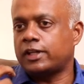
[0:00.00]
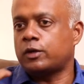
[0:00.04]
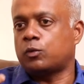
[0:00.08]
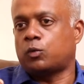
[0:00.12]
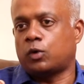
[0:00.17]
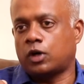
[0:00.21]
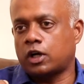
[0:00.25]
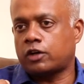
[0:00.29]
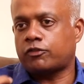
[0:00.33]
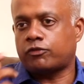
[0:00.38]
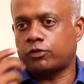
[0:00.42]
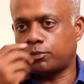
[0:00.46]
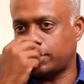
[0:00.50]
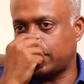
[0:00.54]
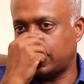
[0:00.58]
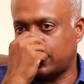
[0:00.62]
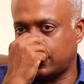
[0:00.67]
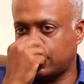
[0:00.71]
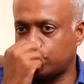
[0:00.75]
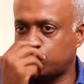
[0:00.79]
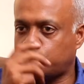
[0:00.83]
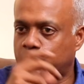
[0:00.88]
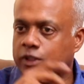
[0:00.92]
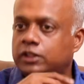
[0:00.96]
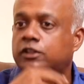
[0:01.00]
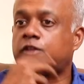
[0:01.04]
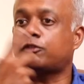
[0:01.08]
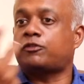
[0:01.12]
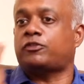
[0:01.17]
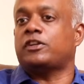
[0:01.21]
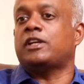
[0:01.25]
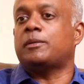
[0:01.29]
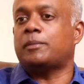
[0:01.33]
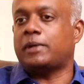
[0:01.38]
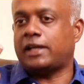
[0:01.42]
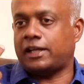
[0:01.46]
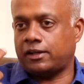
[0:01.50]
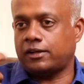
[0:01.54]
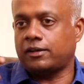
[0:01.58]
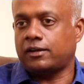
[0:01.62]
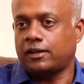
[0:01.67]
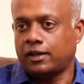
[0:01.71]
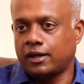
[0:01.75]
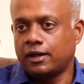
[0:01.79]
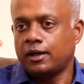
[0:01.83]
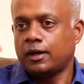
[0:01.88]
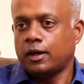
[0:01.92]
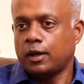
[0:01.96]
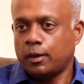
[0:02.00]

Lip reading: really worked for me with the female